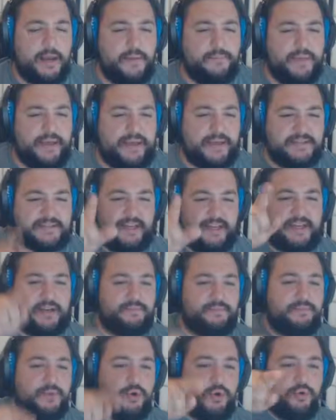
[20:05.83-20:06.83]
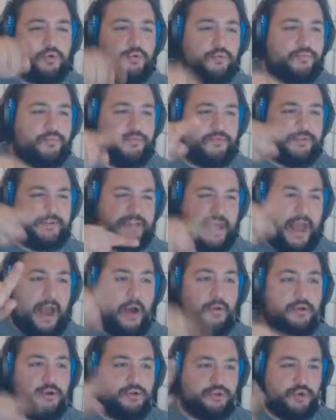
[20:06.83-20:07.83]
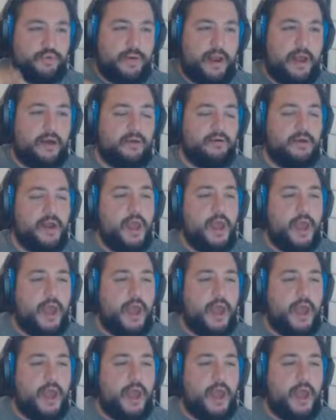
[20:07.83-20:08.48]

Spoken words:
Because he can move counters around,